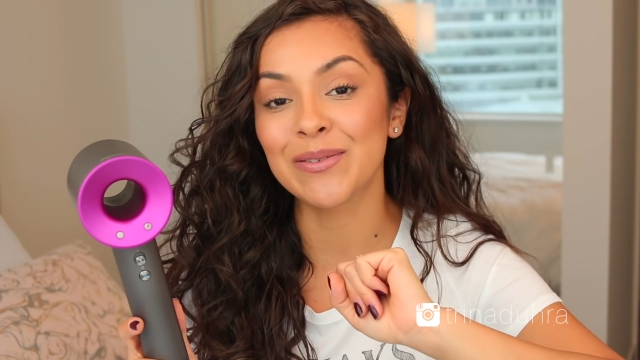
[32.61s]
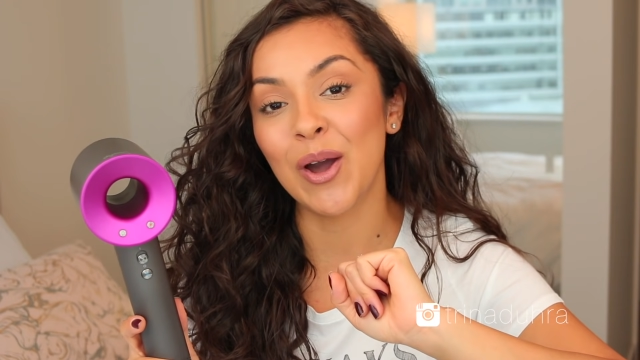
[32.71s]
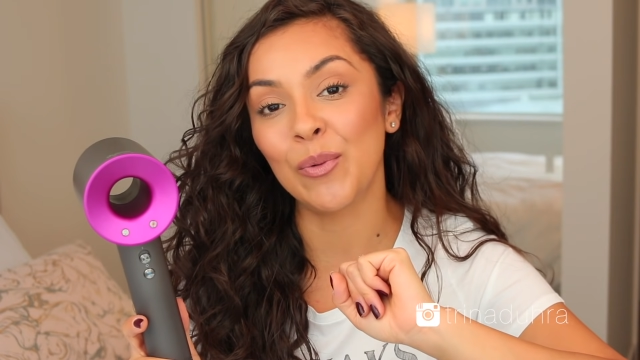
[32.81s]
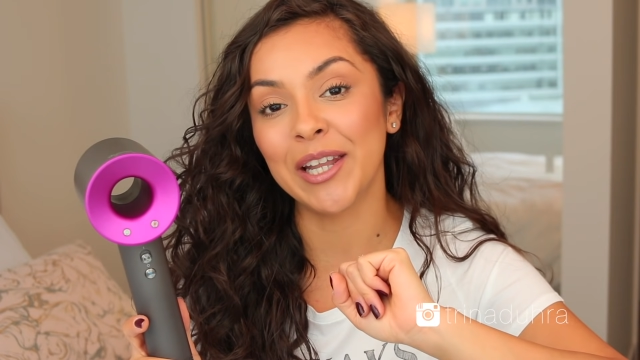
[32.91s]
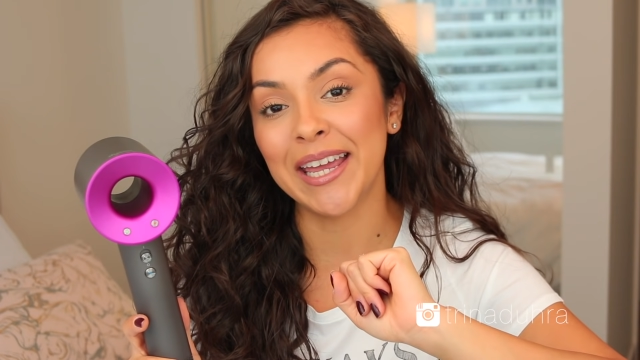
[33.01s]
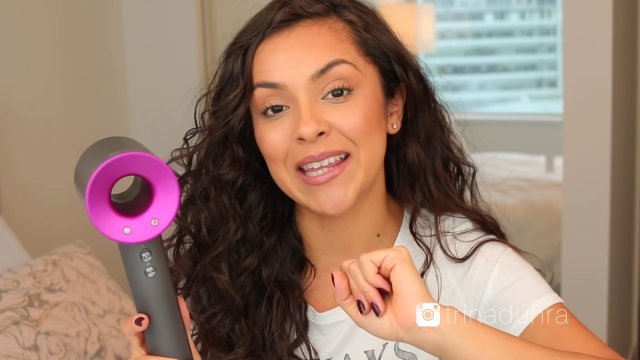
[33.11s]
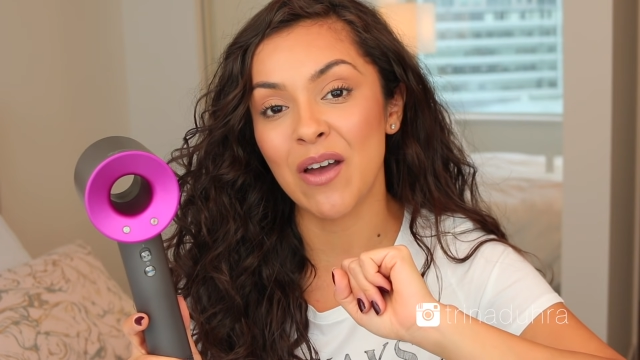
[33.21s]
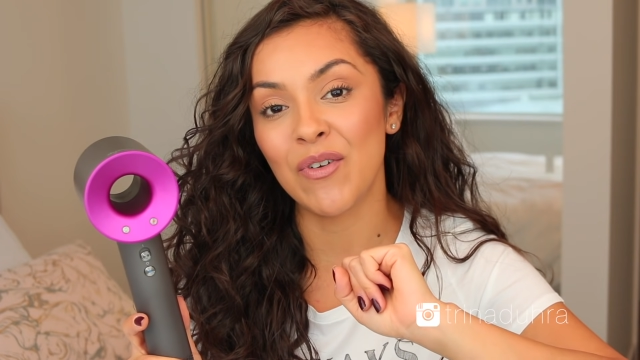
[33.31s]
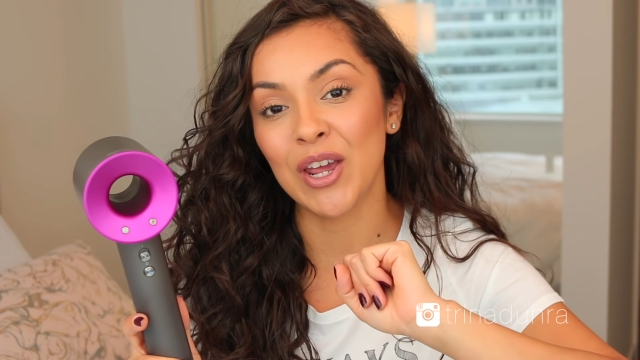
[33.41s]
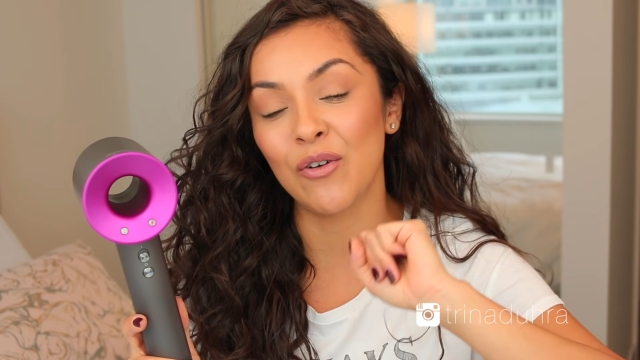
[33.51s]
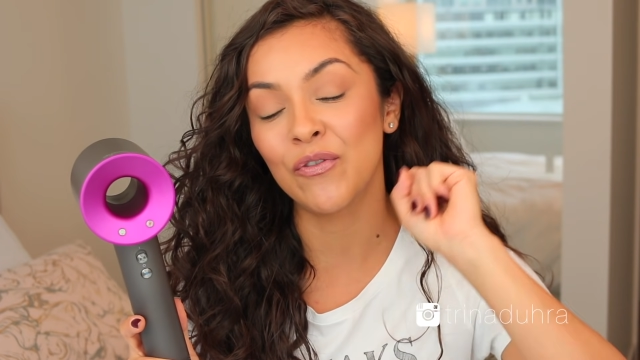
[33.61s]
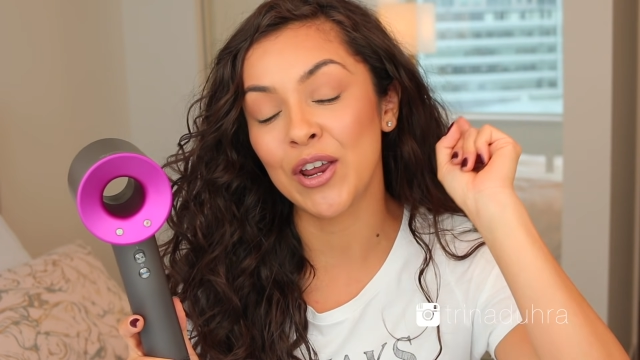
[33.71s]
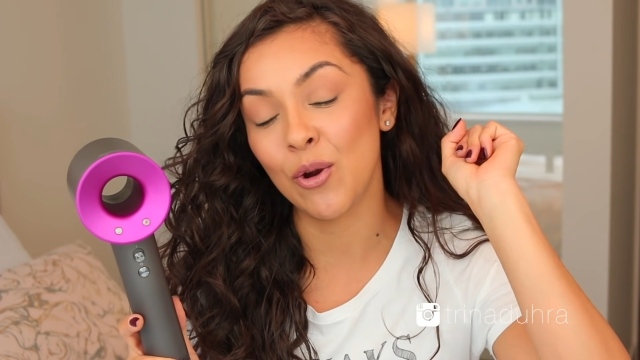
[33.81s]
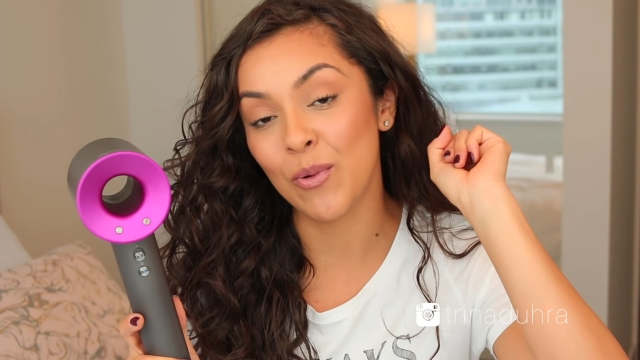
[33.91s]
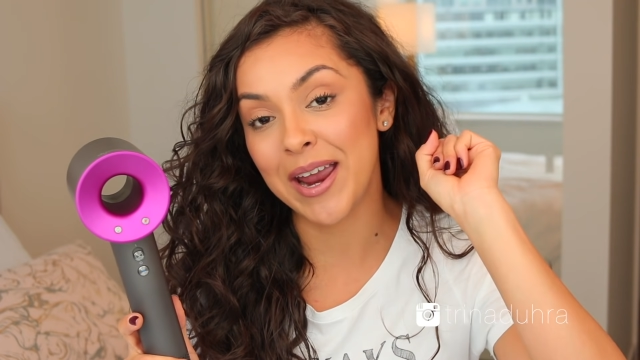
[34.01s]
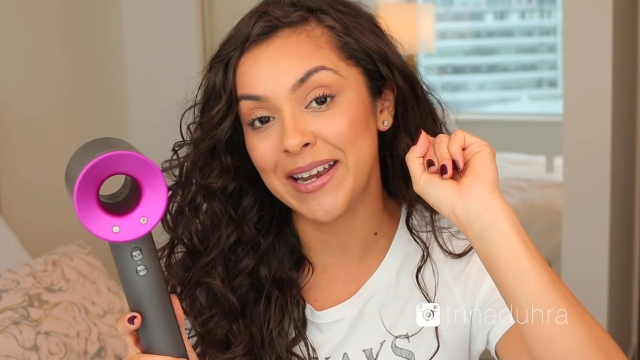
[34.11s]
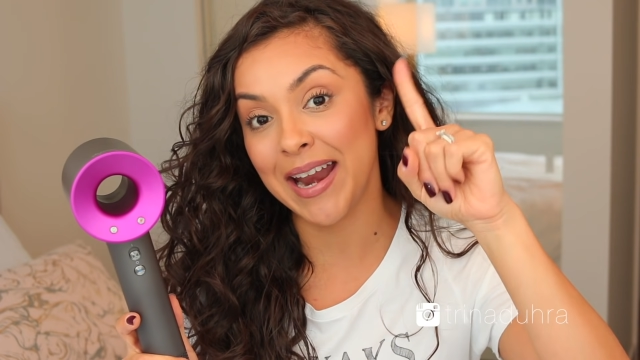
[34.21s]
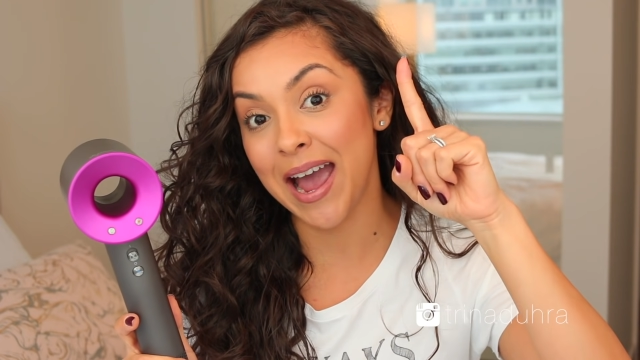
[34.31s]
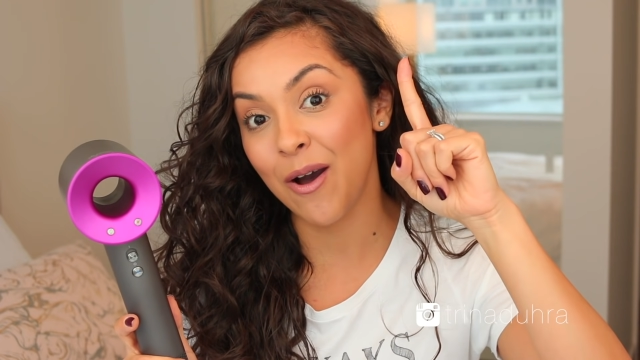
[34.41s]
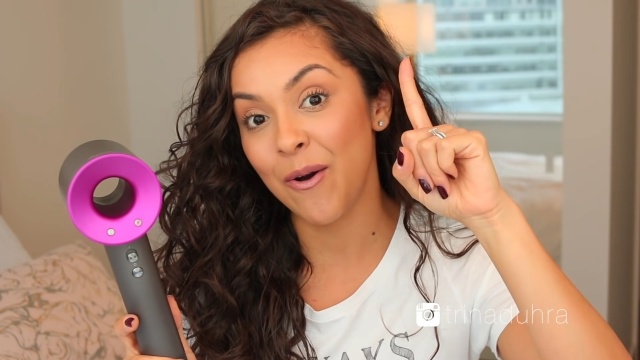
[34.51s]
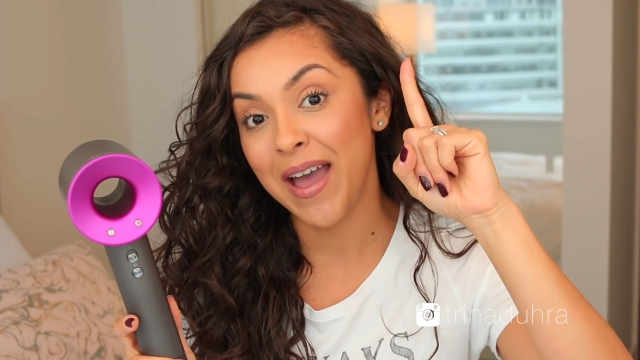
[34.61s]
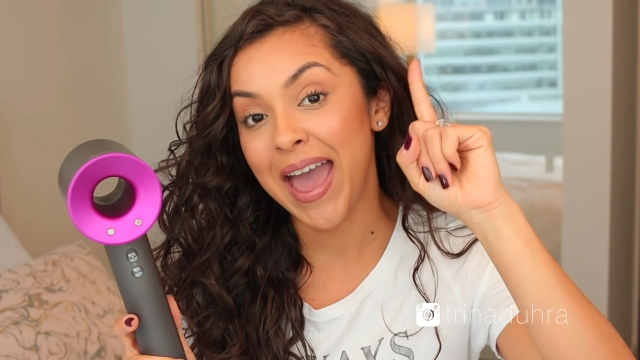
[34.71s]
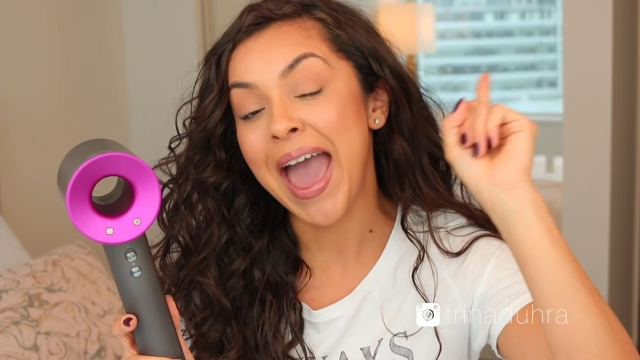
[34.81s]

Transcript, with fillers: so I will link that video for you right now